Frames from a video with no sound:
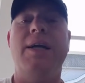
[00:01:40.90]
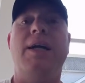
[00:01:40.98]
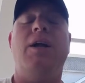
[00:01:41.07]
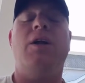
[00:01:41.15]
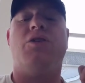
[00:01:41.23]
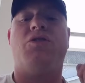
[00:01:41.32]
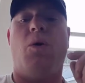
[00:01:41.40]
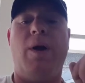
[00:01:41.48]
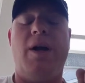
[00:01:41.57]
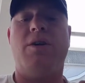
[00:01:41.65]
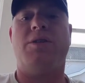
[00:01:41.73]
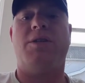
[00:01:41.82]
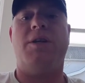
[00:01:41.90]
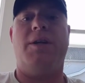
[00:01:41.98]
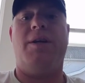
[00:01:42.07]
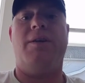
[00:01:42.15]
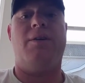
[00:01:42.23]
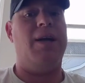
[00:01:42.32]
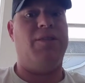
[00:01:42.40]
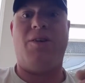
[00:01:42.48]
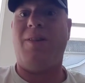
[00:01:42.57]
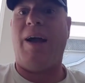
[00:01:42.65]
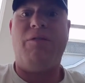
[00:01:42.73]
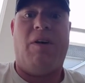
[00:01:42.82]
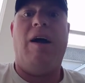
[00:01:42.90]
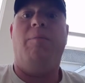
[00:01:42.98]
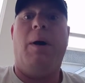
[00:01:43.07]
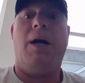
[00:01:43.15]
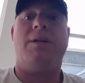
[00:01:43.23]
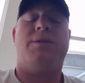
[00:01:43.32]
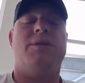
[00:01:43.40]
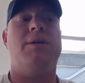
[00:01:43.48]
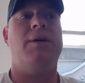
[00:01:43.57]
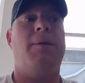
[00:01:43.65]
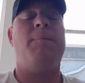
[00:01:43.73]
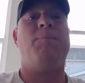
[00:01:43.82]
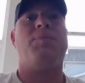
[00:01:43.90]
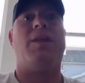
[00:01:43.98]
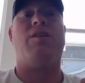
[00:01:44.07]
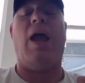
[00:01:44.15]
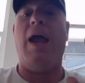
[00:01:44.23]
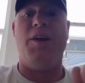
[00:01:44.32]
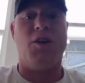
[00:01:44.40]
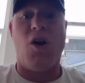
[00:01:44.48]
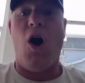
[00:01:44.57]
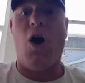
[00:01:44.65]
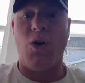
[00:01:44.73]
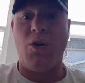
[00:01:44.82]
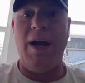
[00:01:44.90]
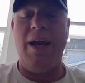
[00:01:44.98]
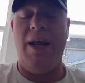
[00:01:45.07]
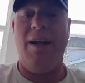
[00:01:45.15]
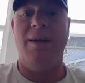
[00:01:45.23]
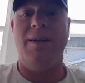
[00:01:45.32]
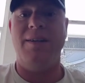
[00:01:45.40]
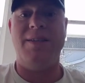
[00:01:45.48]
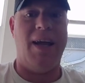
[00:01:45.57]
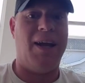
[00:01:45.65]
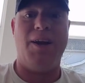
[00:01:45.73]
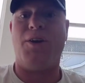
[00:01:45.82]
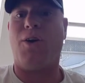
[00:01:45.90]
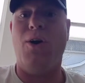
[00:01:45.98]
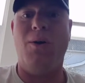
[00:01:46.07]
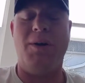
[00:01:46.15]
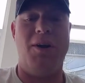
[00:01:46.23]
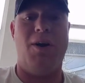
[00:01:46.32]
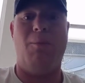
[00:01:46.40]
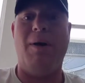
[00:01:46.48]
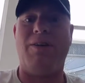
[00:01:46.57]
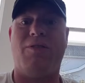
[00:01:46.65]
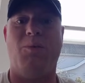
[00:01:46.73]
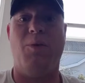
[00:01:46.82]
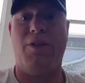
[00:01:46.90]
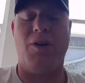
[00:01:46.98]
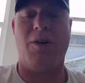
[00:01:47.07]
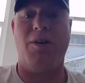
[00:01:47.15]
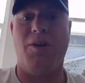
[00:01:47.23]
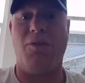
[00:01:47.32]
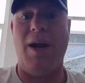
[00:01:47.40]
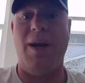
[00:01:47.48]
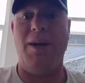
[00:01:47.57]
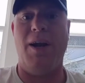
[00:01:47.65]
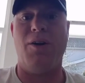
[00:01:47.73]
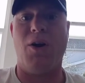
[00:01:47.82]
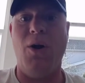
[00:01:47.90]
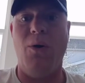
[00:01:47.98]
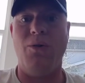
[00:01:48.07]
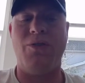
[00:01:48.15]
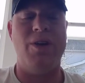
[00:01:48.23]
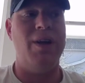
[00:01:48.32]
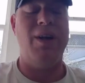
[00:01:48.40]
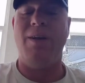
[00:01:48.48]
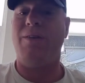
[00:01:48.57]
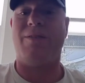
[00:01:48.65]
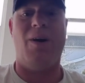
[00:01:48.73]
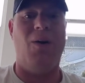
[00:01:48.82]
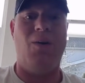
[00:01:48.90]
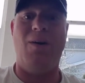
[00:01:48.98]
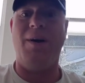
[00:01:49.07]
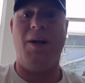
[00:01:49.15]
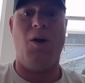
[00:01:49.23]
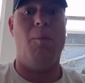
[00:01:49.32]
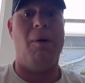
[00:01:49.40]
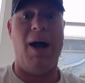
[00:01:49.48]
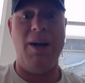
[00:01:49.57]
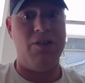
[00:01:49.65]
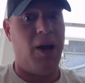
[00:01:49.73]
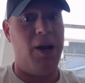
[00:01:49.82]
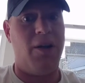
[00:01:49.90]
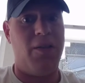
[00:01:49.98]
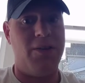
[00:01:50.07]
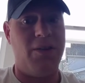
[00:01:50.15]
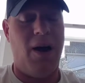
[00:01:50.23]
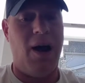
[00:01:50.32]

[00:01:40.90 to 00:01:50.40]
So here's the deal, and they're like $5, and you're already taking messing with your radiator hose. So mine's right on the top.